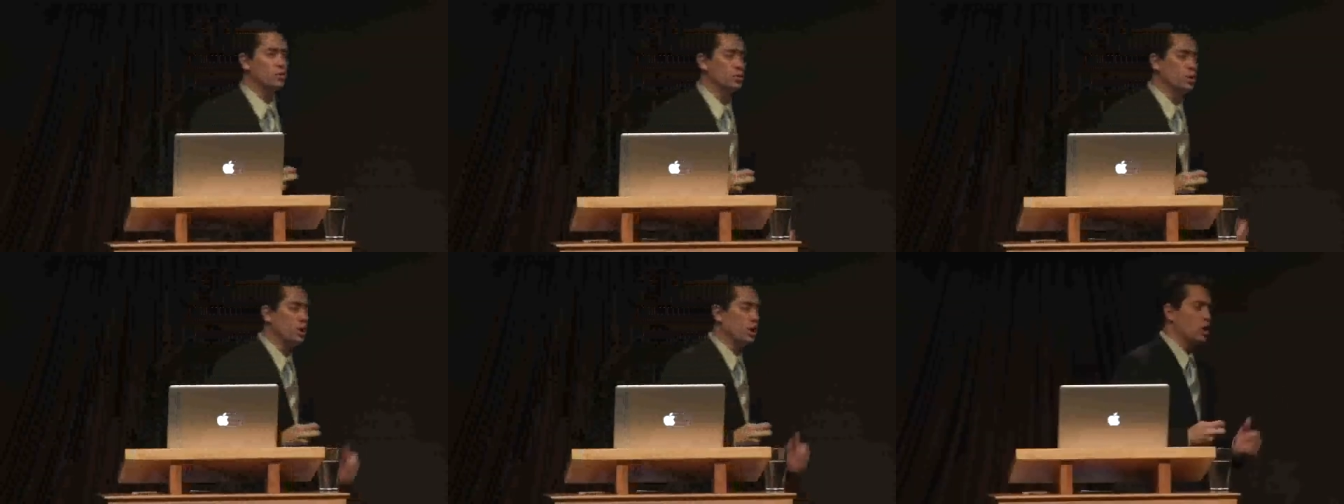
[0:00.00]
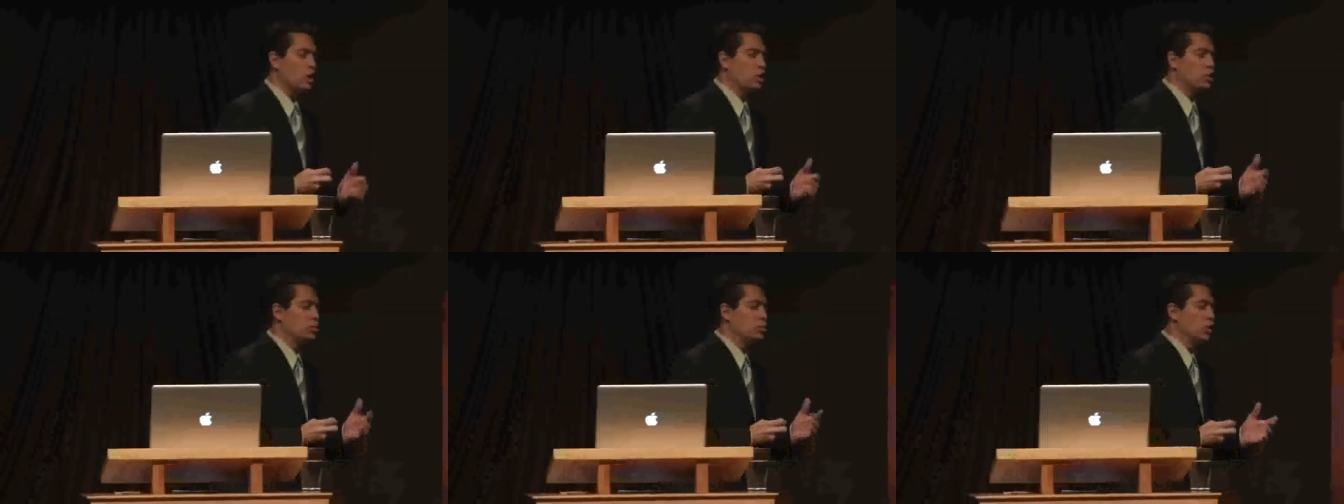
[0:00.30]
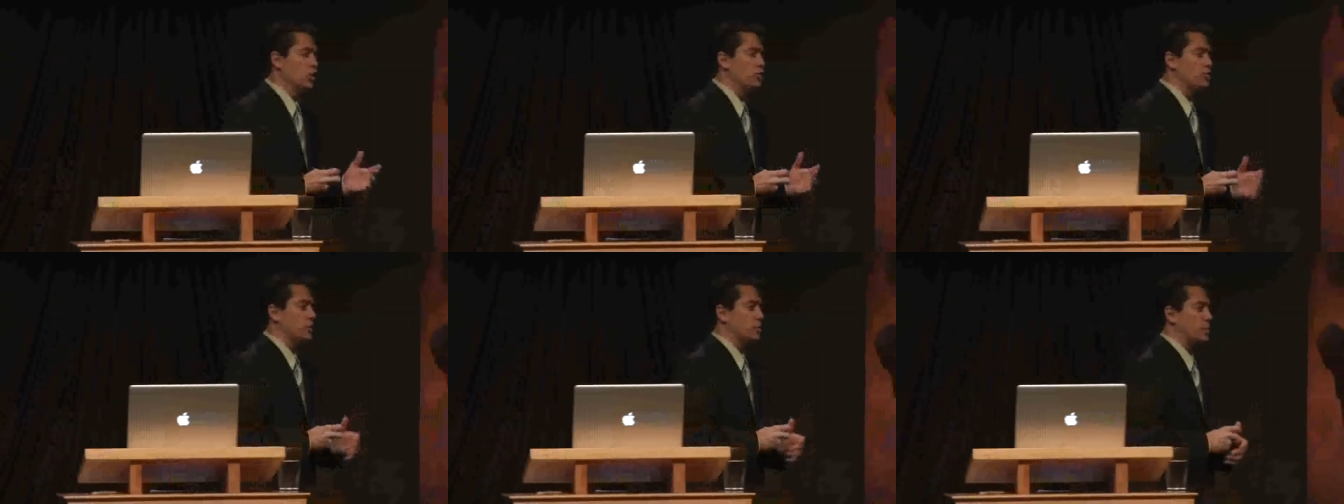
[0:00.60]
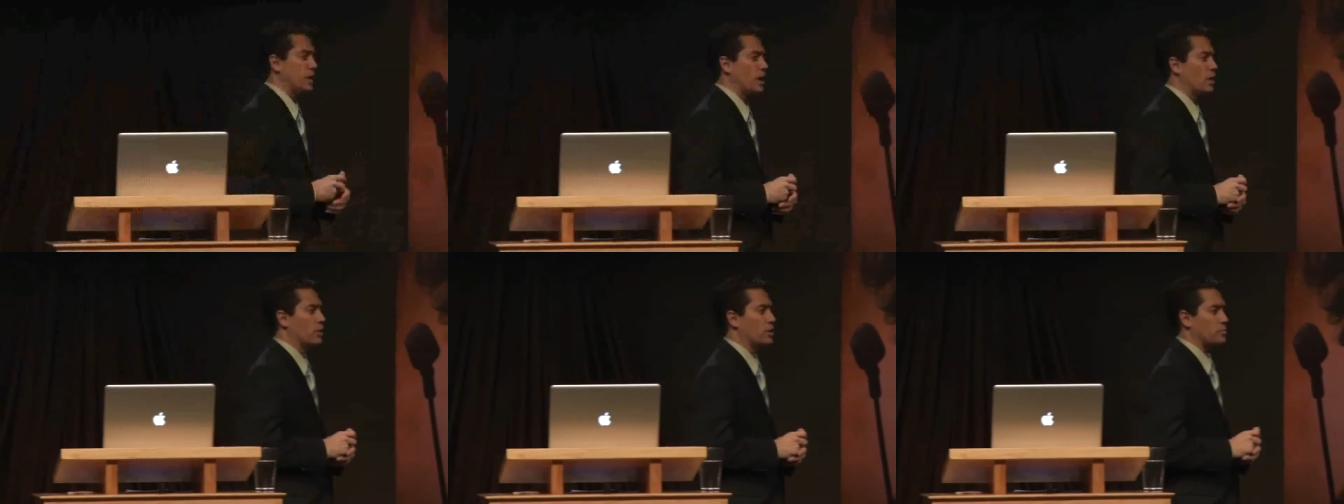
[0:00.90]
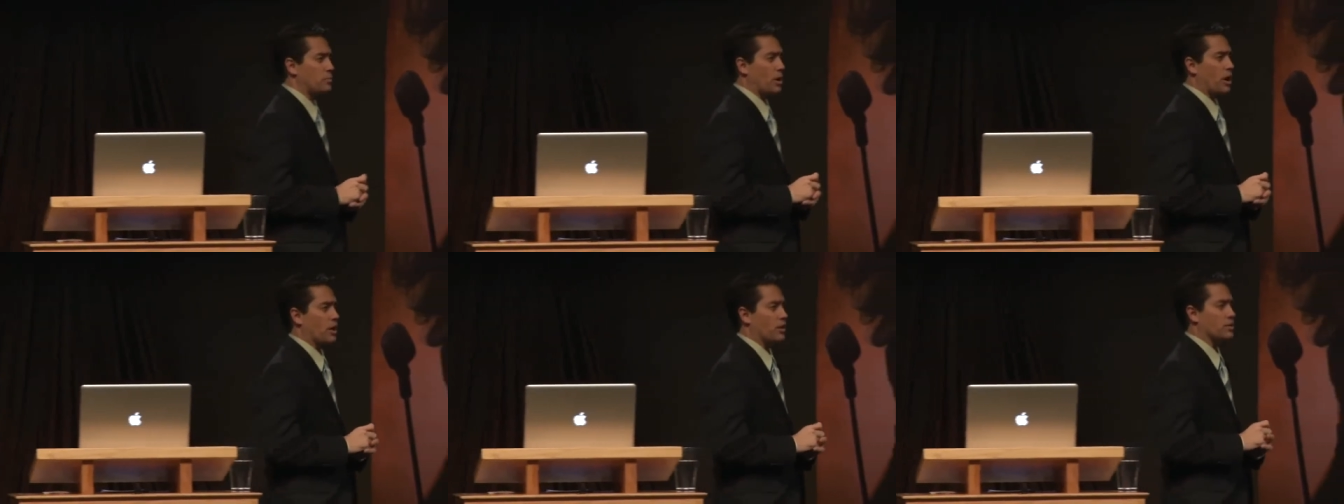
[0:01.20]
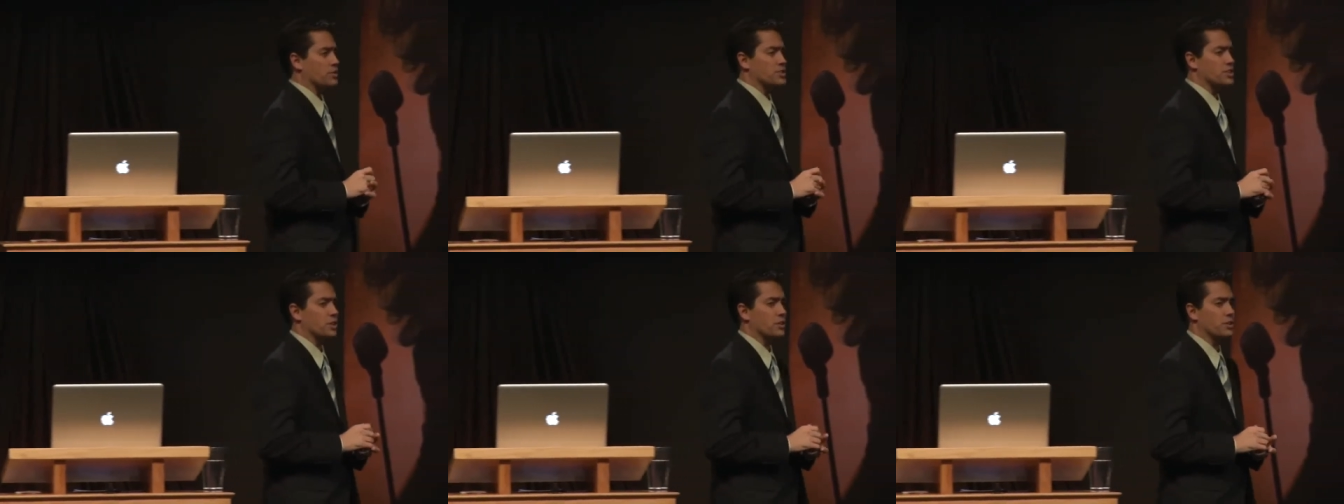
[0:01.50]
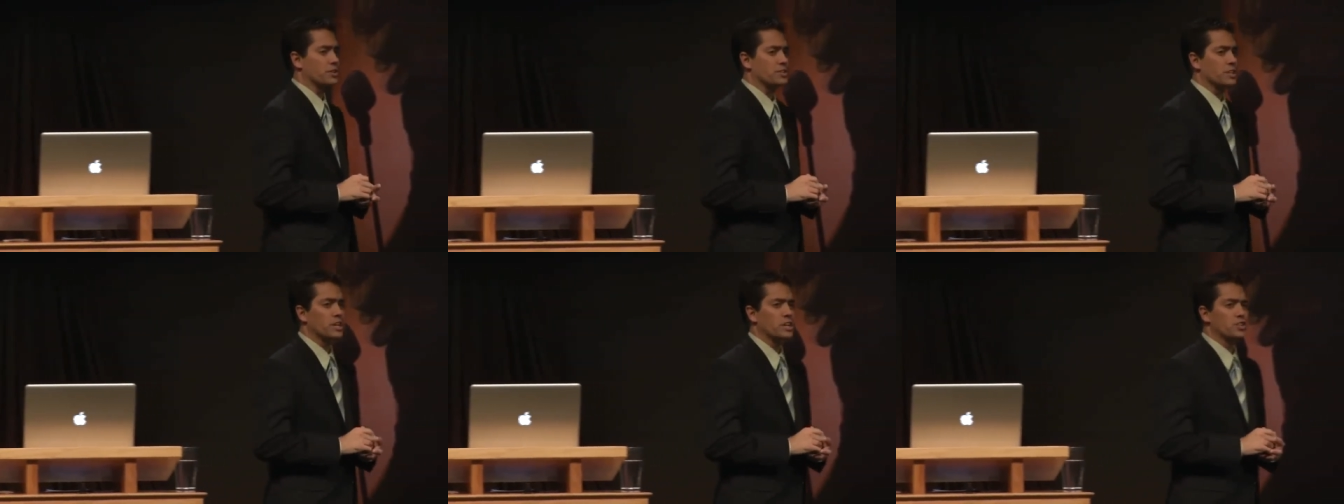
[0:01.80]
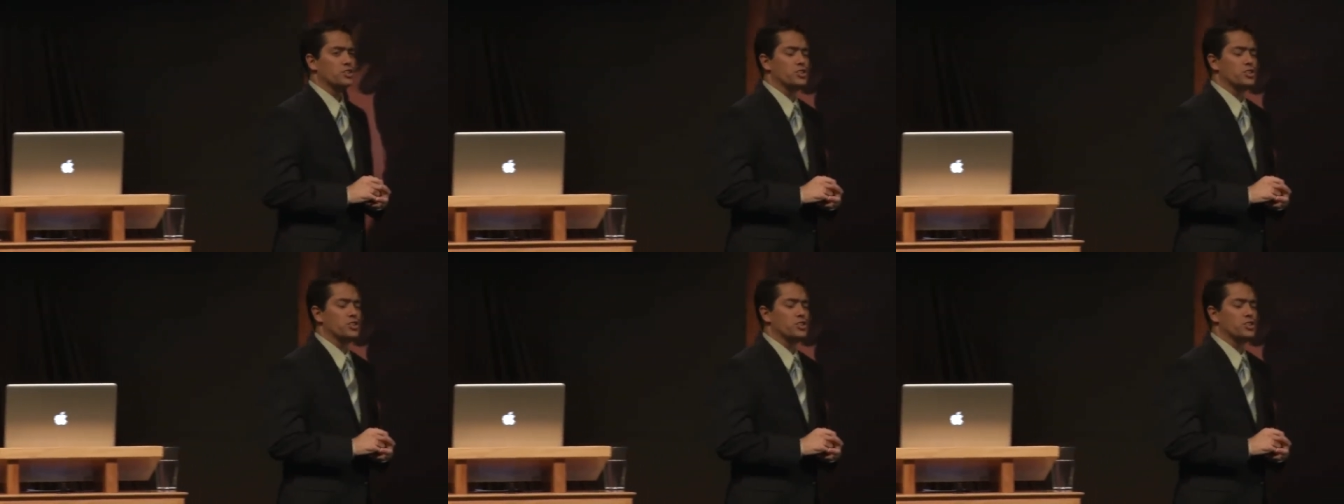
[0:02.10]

who, who wrote the Harry Potter series.